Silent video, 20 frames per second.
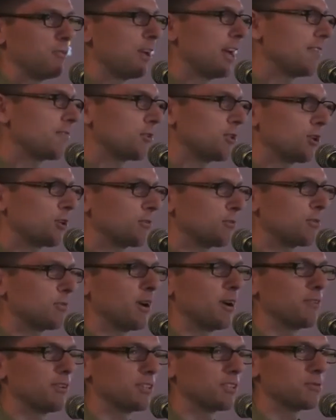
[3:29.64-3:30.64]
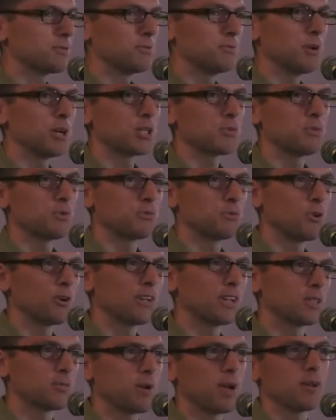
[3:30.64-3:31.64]
If you haven't heard of us much
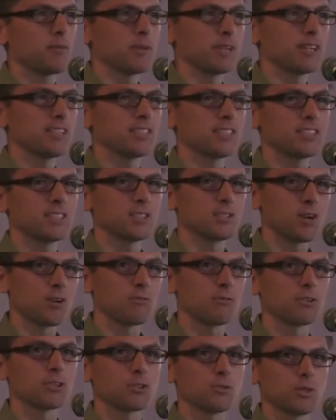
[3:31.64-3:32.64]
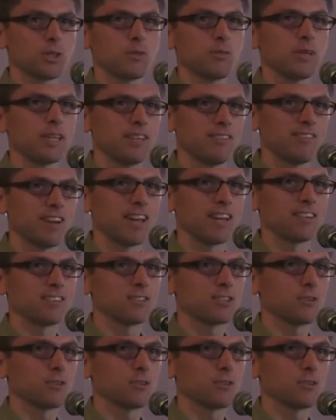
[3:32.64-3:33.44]
before, that's probably because this is our first really big event.